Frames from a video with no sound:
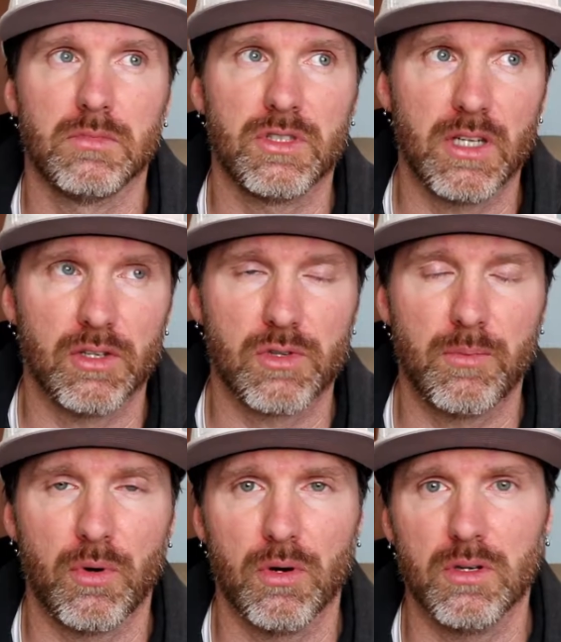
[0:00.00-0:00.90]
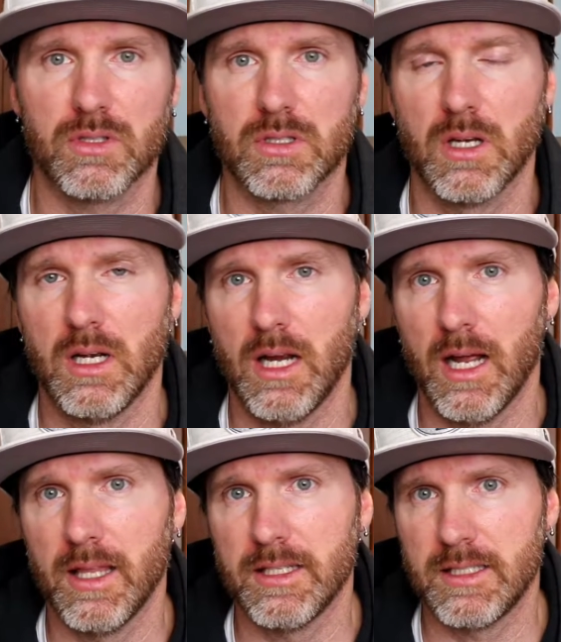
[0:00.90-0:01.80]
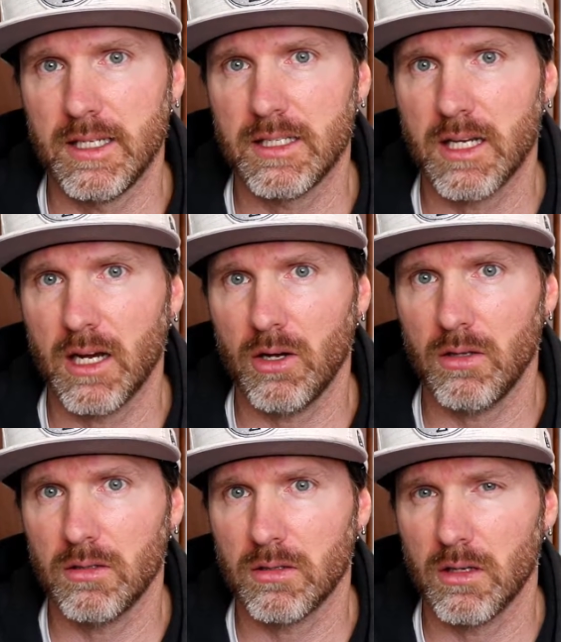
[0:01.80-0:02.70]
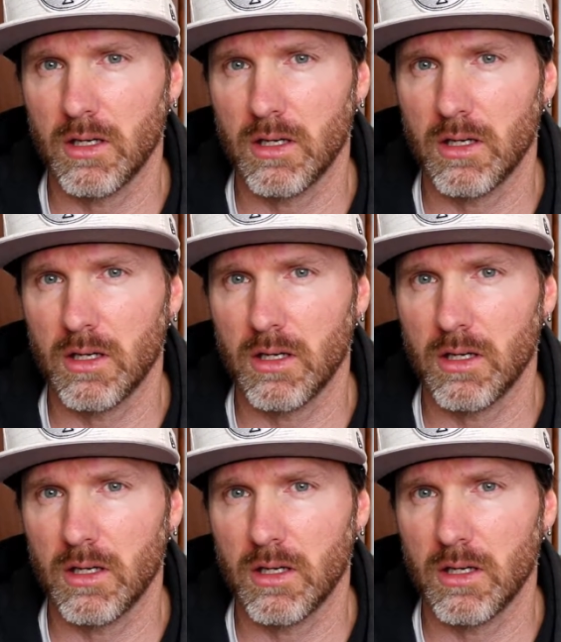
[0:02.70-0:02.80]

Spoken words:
sales reports, and then detail,